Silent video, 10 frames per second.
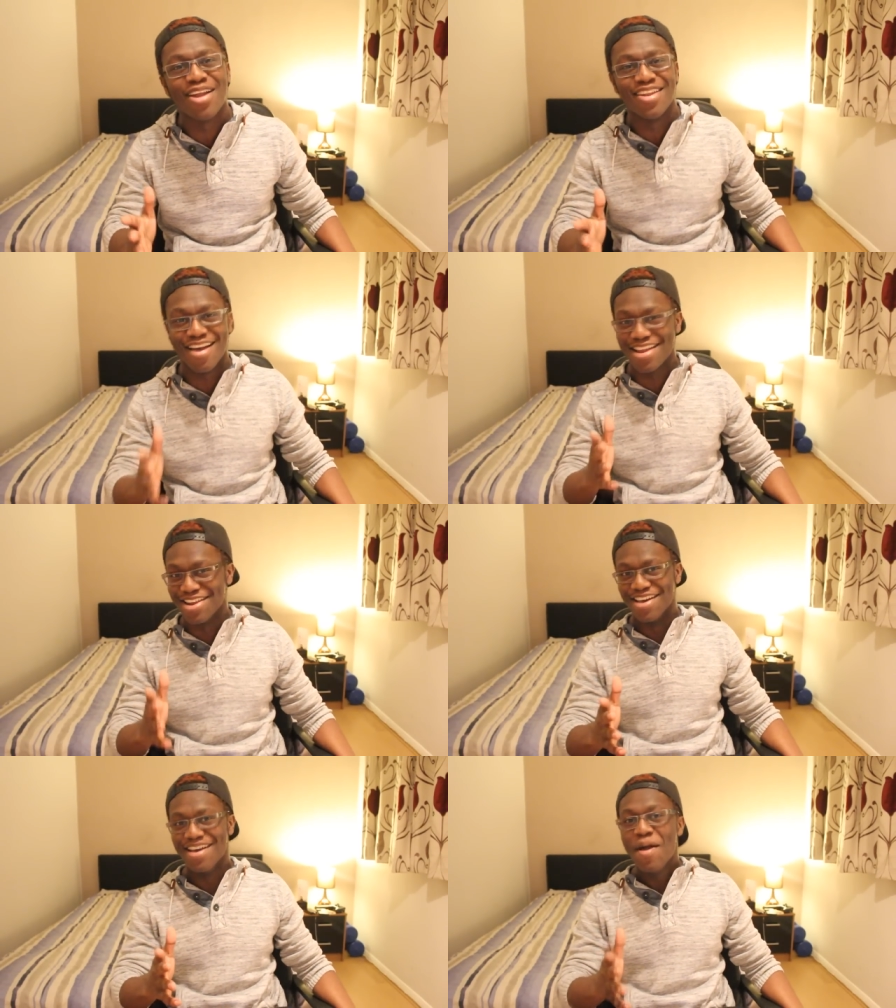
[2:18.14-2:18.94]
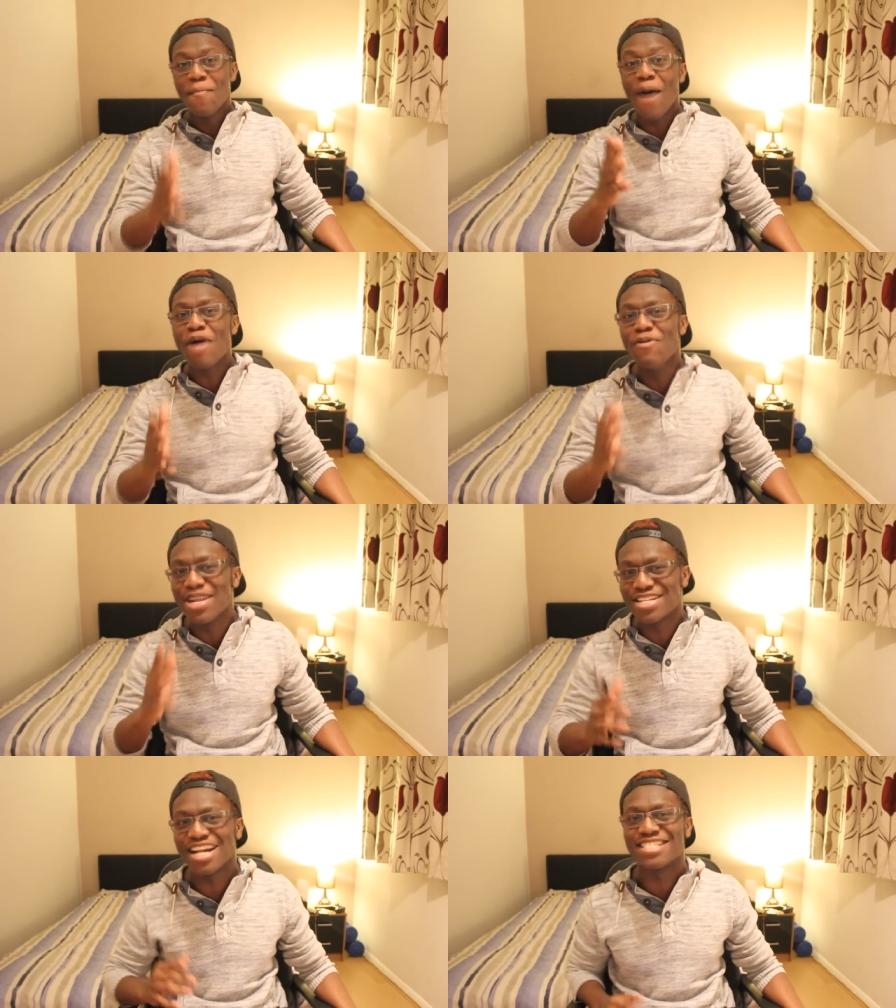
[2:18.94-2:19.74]
one-liner, but I
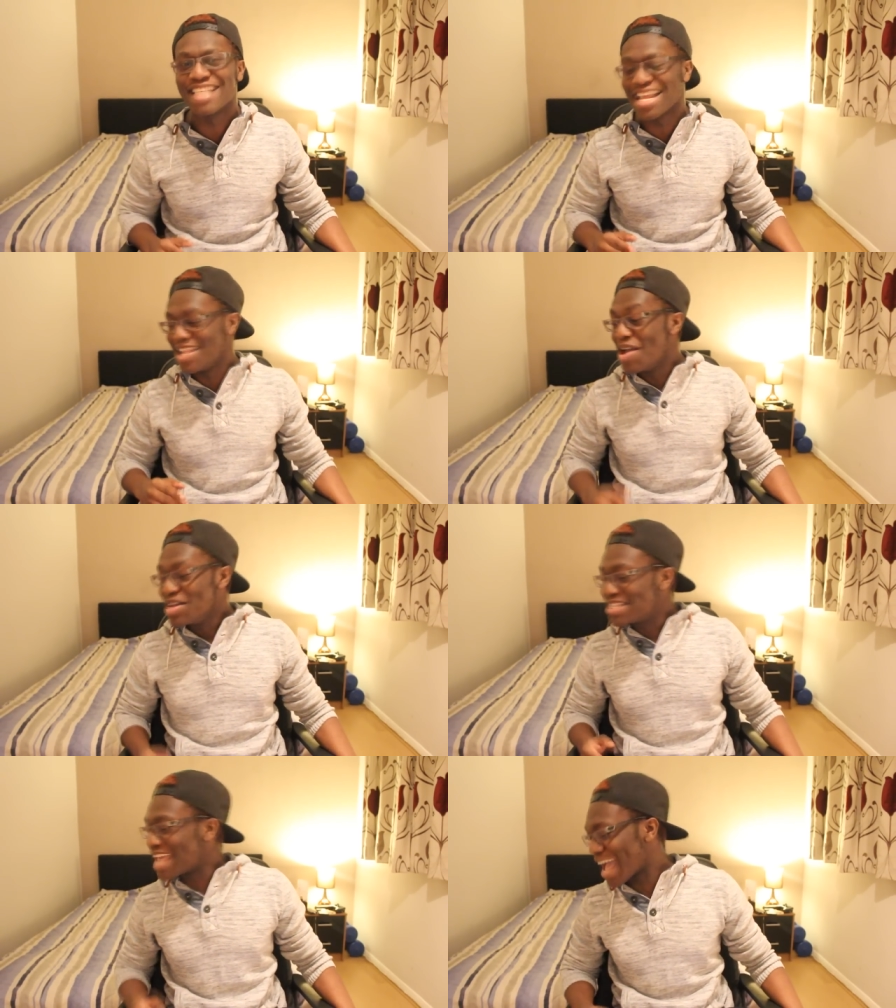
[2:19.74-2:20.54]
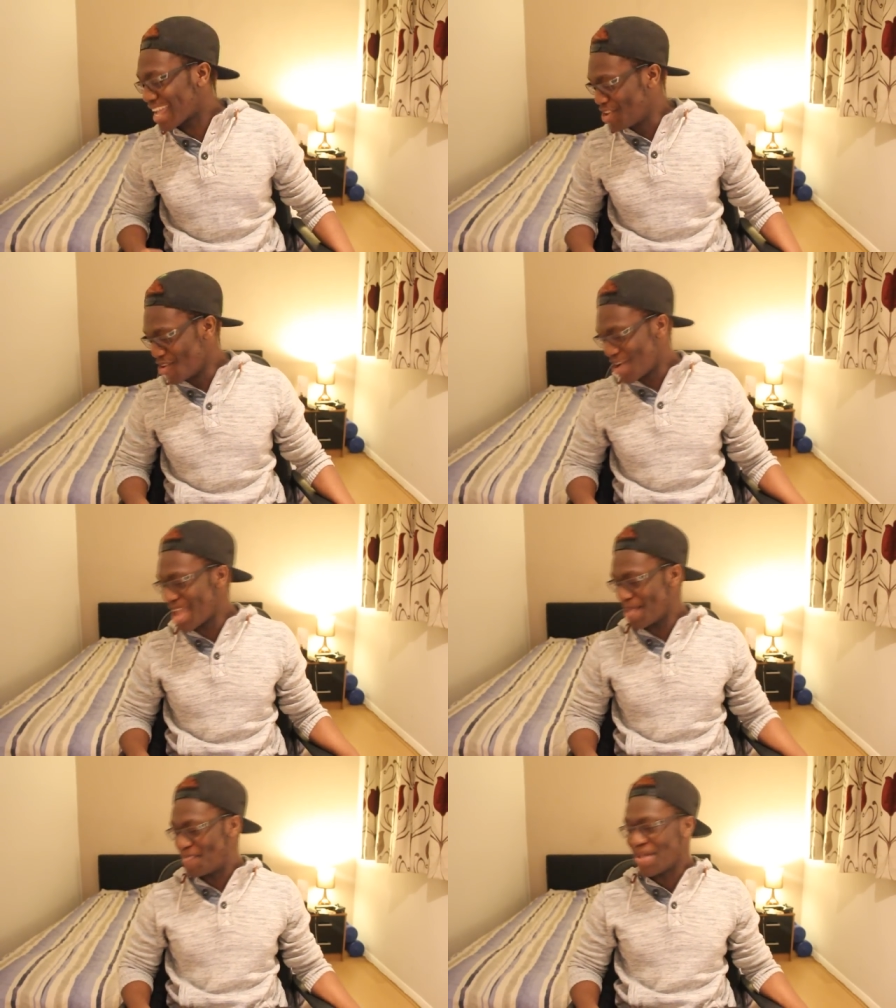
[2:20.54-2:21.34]
wish I said, tag, you're
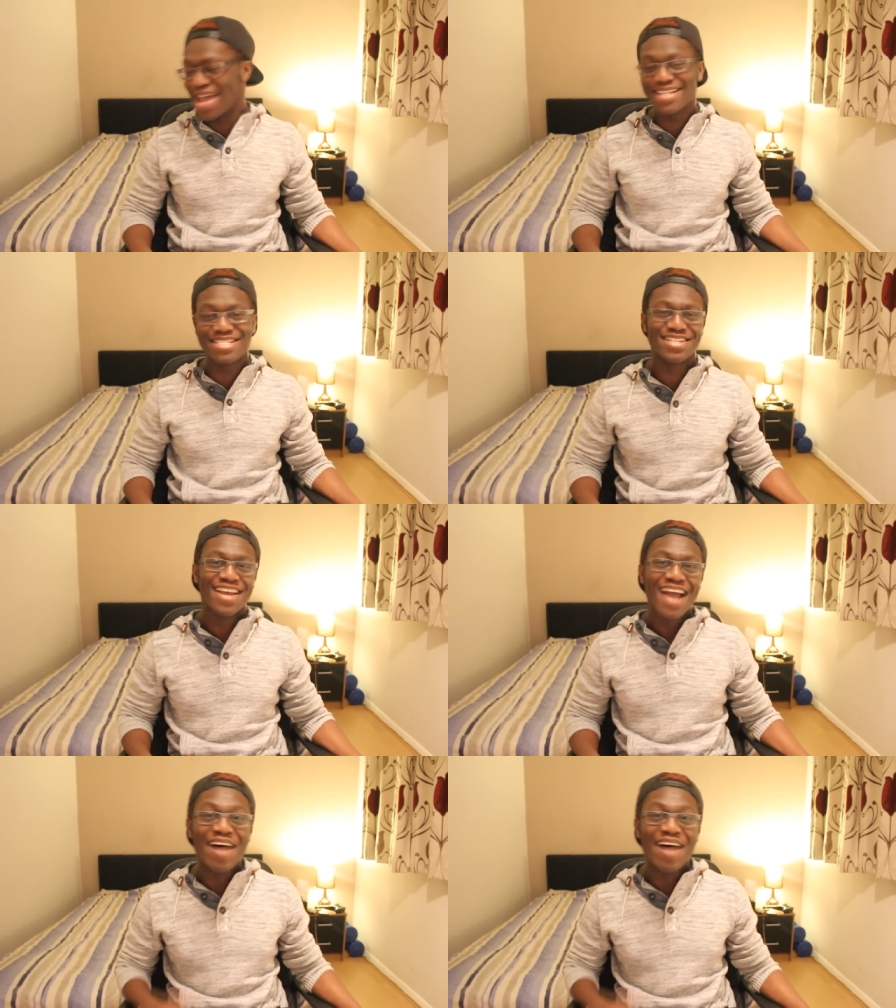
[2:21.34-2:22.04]
it, bitch.